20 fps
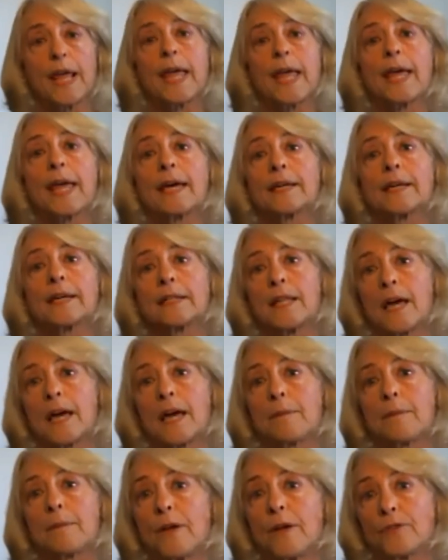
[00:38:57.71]
and a lot
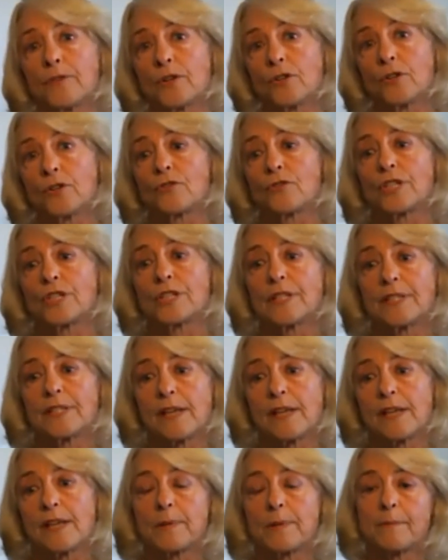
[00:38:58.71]
about the nutritional
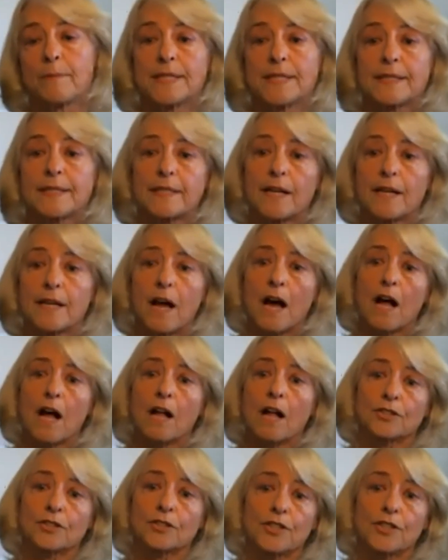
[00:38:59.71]
supplements and
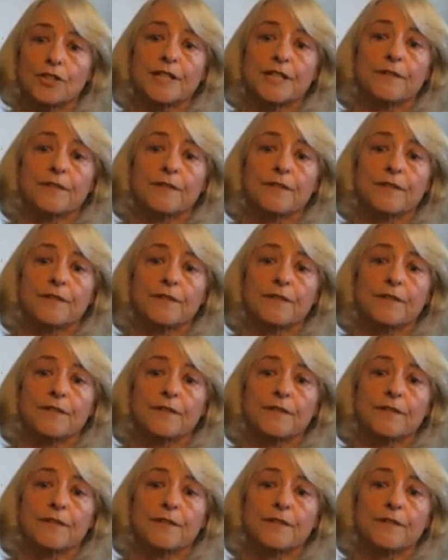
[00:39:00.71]
alternative